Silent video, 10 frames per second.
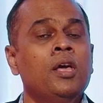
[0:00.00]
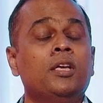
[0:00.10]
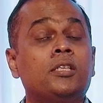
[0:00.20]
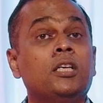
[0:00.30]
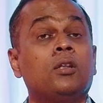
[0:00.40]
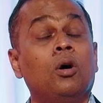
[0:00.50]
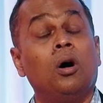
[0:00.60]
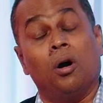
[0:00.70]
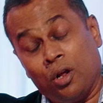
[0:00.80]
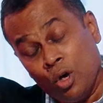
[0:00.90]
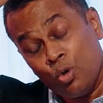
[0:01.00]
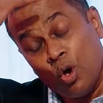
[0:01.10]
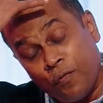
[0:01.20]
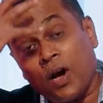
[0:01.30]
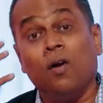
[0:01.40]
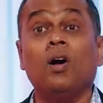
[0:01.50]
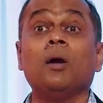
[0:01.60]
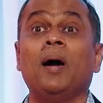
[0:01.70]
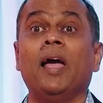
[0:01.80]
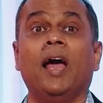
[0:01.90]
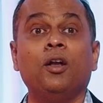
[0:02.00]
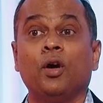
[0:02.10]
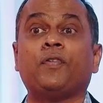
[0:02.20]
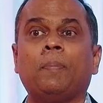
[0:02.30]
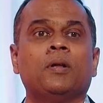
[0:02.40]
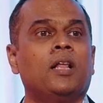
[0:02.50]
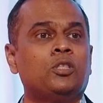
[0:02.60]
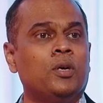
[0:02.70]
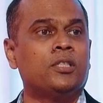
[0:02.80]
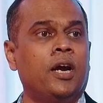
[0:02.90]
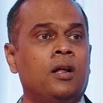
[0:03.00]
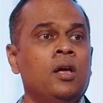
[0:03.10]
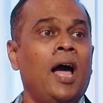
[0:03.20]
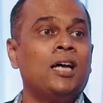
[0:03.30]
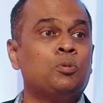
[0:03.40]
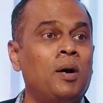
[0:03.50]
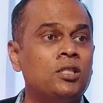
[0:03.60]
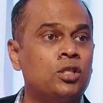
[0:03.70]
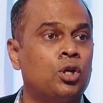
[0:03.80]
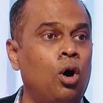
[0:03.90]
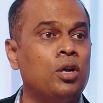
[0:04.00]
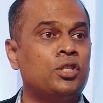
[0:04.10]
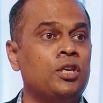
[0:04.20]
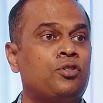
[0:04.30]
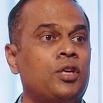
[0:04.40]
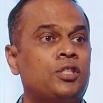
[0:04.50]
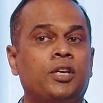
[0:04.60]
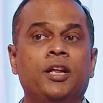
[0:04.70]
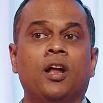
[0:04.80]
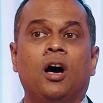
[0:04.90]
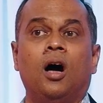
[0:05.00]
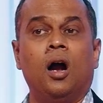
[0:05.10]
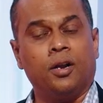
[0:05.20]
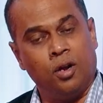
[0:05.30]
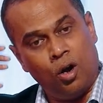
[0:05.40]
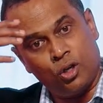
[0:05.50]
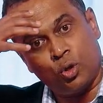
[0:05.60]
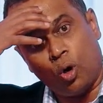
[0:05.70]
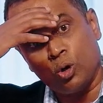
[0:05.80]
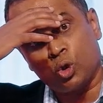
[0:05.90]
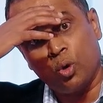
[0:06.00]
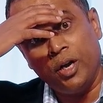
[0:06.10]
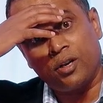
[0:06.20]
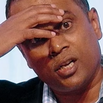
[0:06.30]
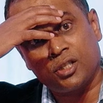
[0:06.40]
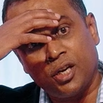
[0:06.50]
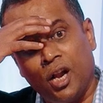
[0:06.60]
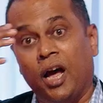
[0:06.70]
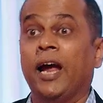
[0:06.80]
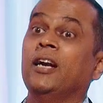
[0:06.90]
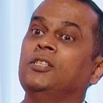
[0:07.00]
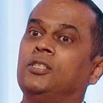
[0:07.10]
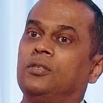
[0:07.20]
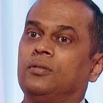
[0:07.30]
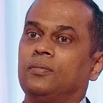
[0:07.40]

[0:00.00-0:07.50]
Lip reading: He says, Lord, you have covered my head, you have kept it. That's why I said, as much as God is interested in our heart, God is also interested in our heads.